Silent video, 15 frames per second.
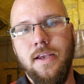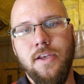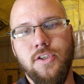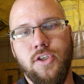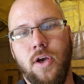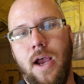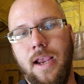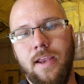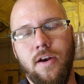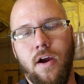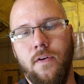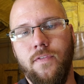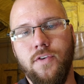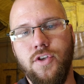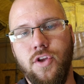So I can
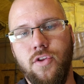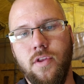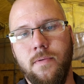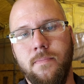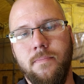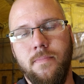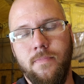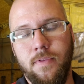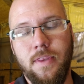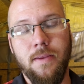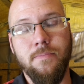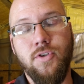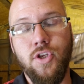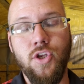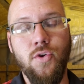offer them
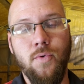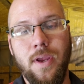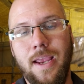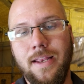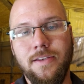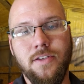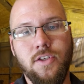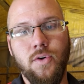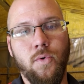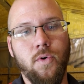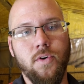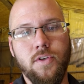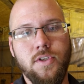to you in store.